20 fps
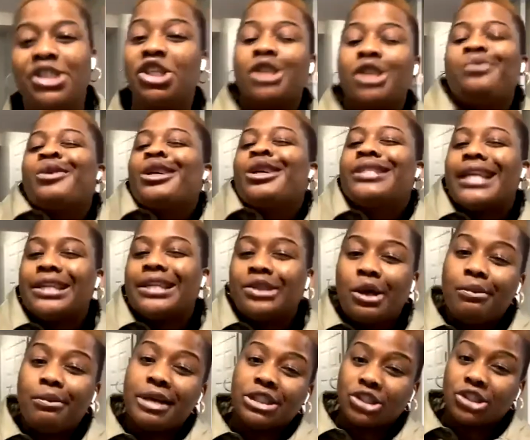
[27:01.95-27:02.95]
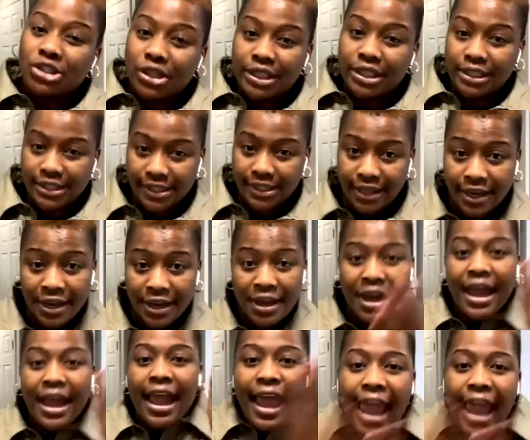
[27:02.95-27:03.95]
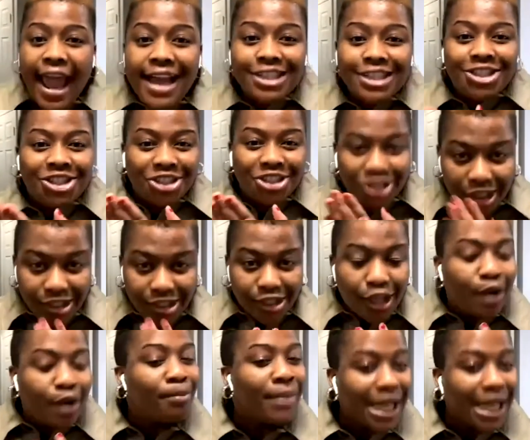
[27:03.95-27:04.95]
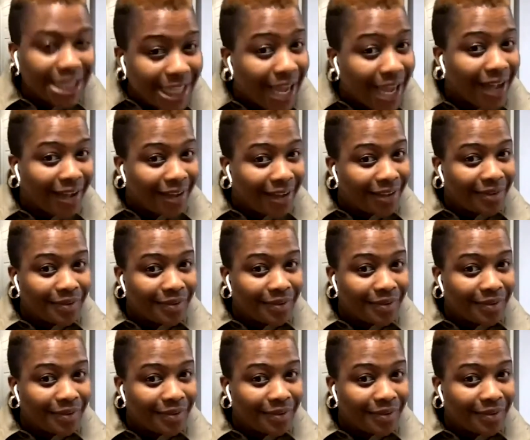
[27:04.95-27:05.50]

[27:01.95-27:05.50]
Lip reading: Just because I did not mention it. Age does not matter.